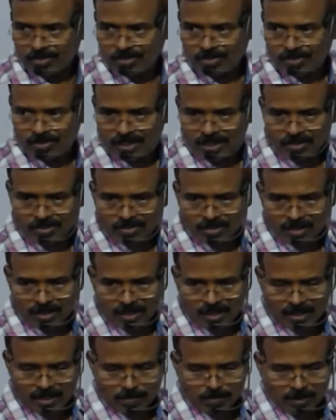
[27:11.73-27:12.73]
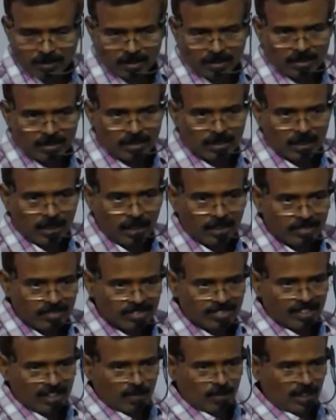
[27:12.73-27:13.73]
6 carbon
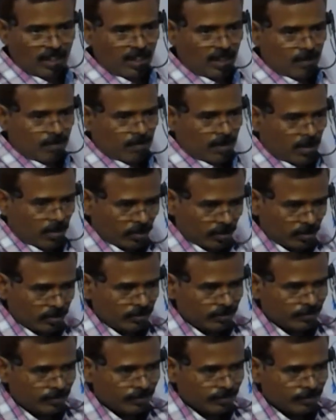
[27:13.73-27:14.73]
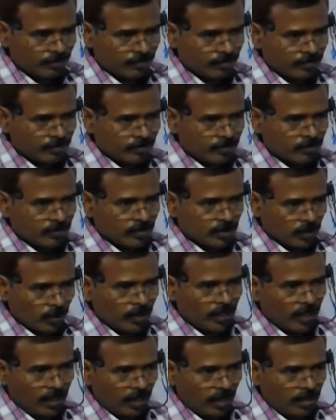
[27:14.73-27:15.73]
unstable compound.
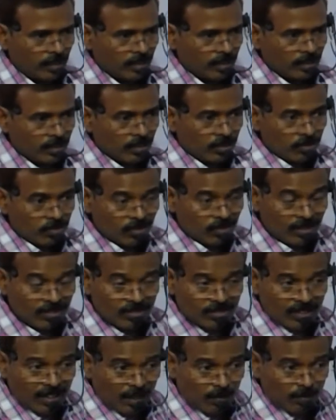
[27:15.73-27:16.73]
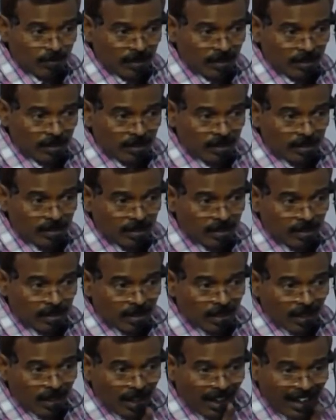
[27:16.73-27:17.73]
Okay, 6 carbon
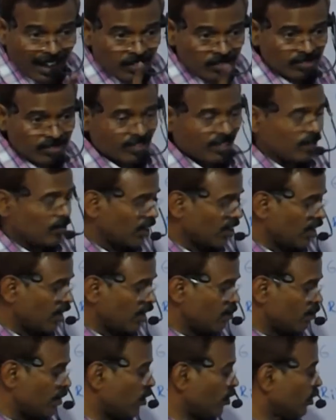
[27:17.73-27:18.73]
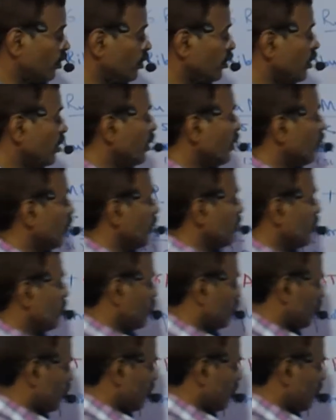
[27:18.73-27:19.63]
unstable compound. This